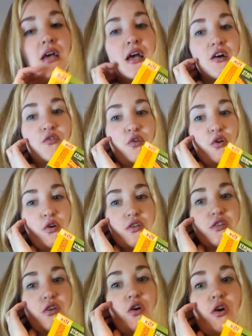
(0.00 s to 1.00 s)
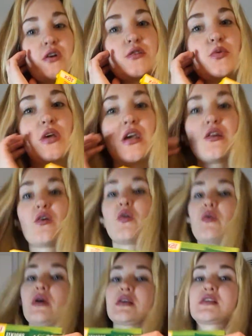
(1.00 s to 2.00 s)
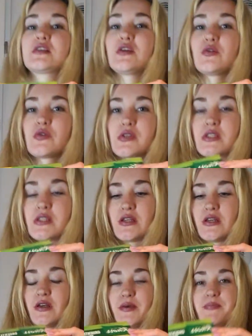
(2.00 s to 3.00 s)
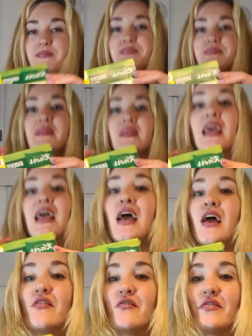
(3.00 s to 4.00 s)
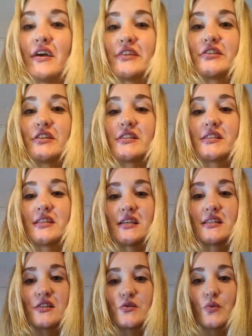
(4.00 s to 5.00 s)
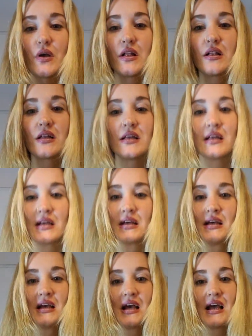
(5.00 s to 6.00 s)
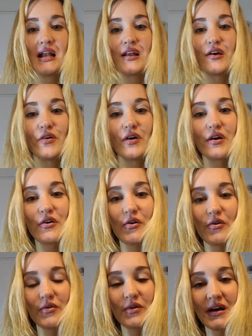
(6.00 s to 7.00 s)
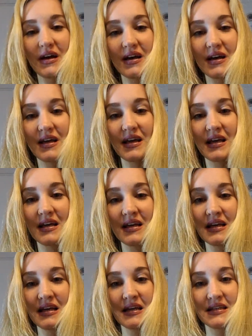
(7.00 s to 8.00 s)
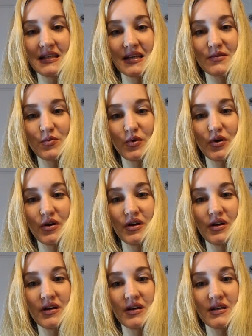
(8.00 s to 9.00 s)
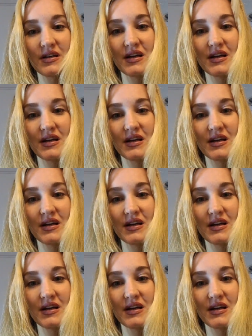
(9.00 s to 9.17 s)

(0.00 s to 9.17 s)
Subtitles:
for sauce, we can always use the veggie sticks as well. Hello, Ahora Network.